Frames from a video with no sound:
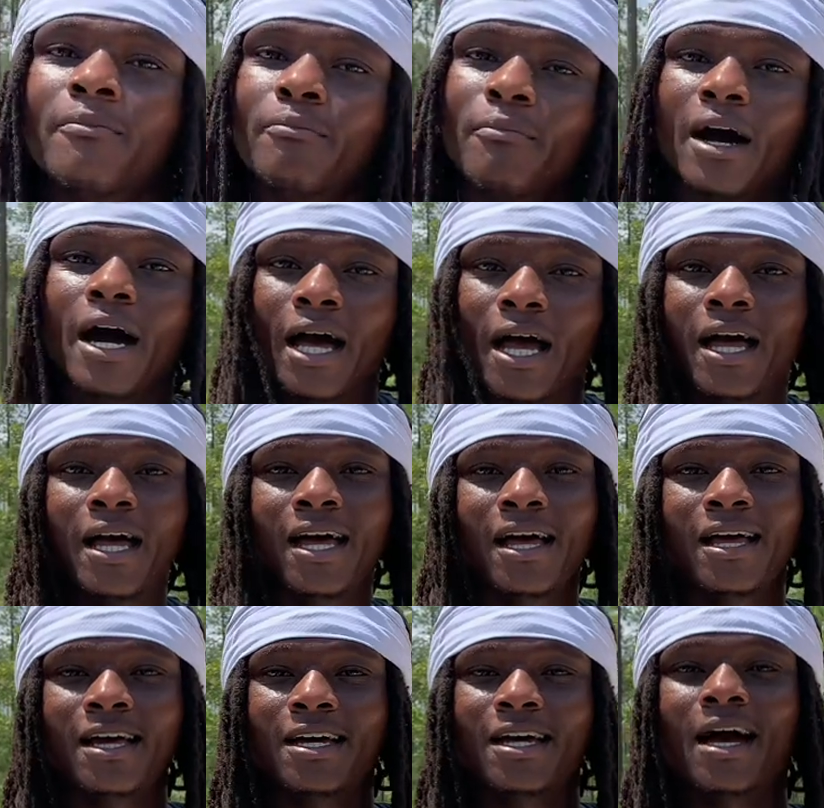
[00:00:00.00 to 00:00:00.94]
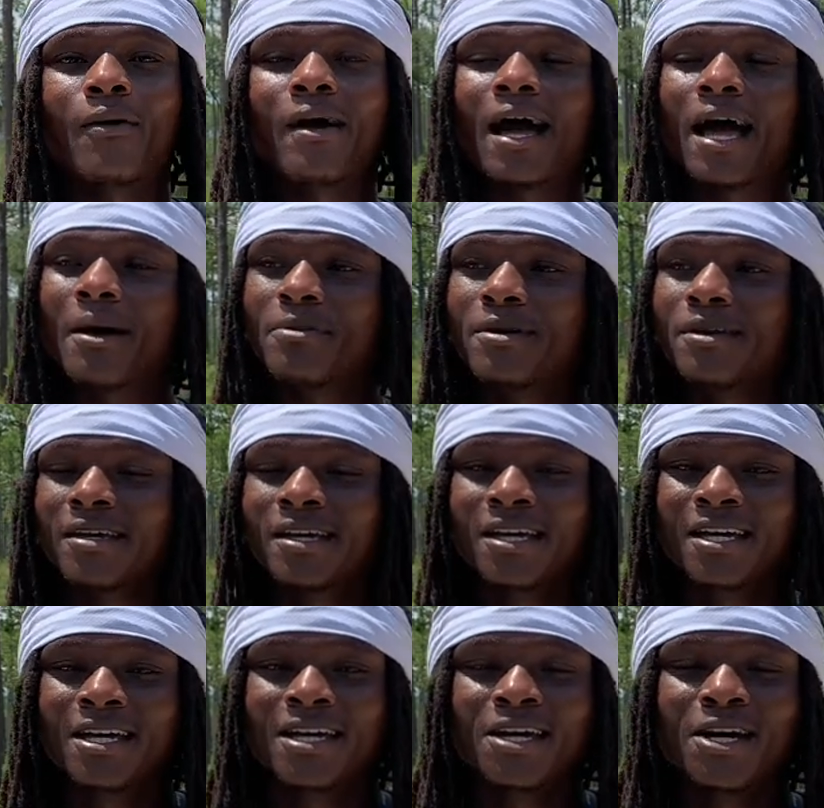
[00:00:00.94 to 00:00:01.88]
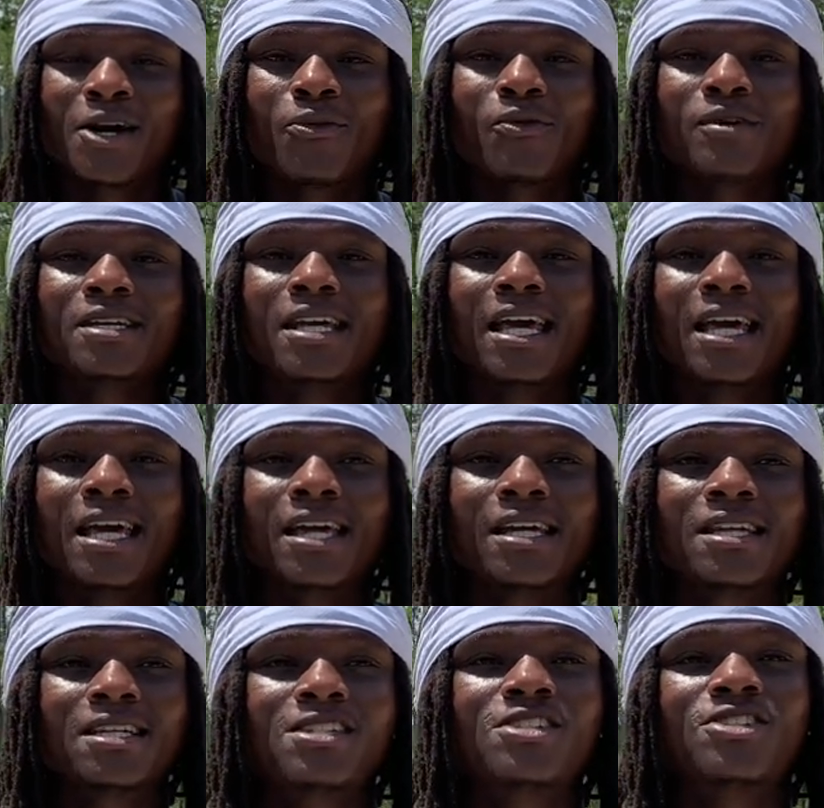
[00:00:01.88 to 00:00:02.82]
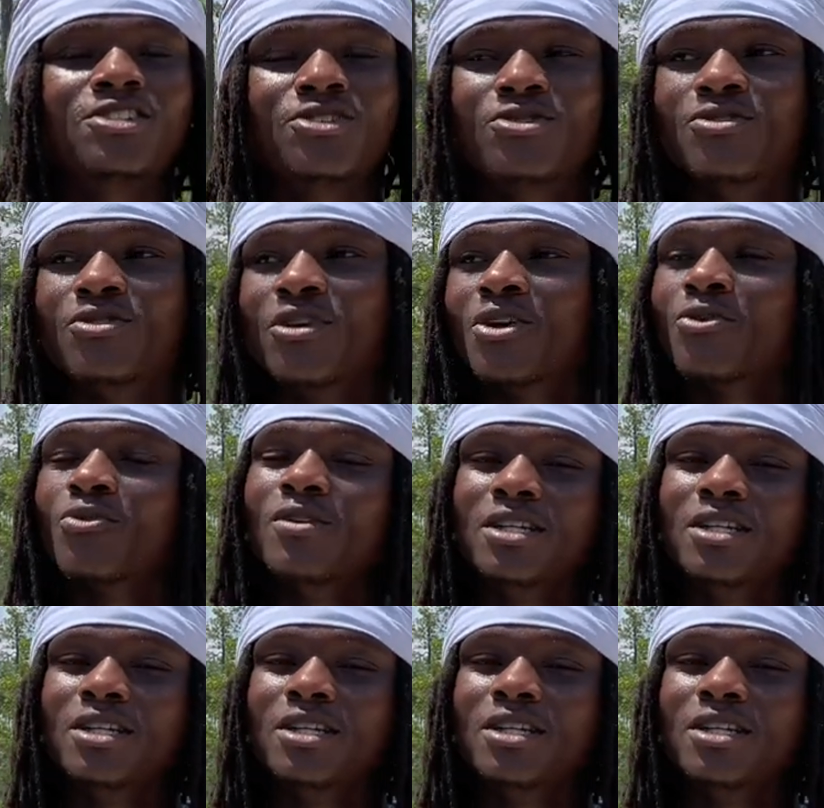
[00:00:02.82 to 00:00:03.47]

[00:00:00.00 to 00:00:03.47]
But that will happen when you can't shoot.